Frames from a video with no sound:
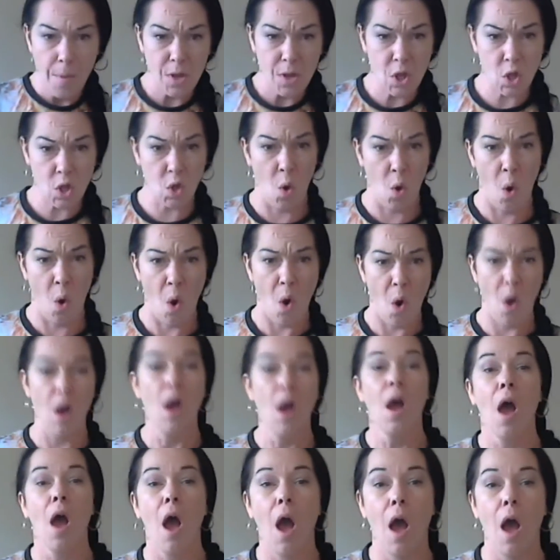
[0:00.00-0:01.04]
Score.
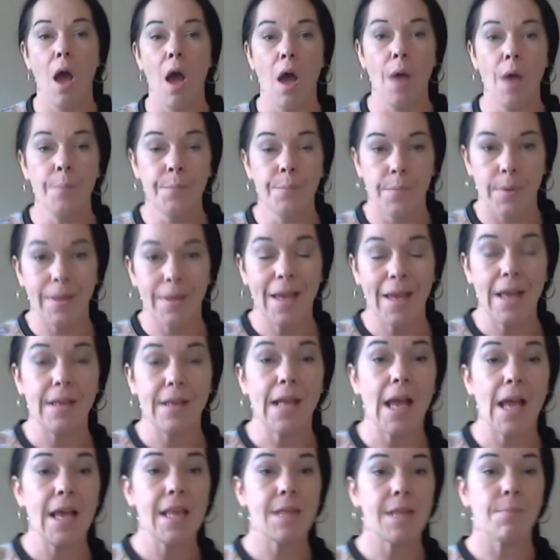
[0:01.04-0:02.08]
Yeah,
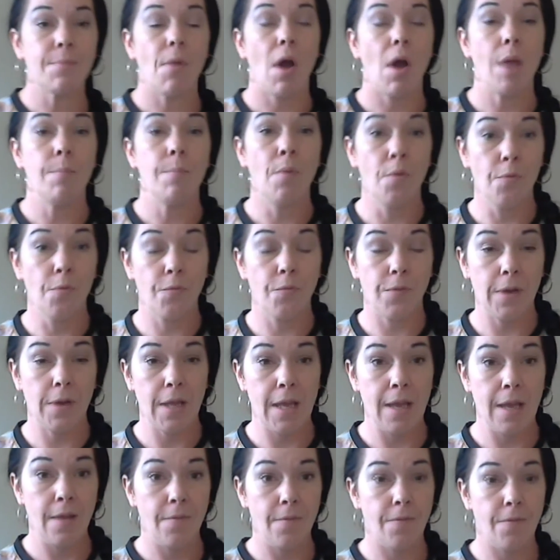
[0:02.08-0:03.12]
that is my
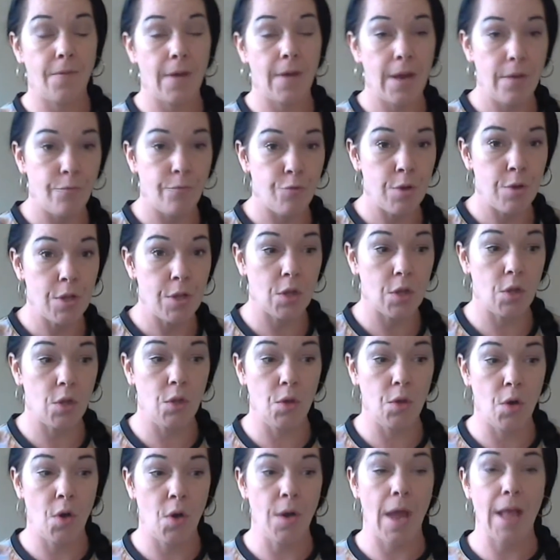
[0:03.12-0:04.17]
monthly favourites
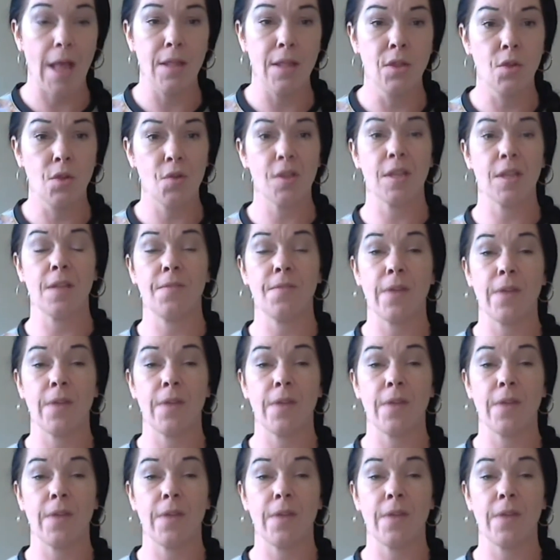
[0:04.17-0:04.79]
done and dusted.